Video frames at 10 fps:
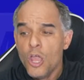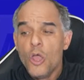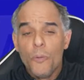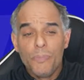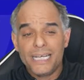
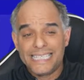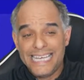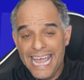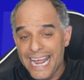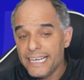But
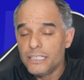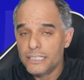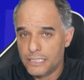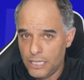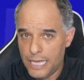Kayla
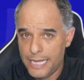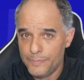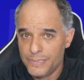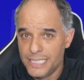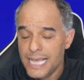
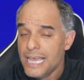claims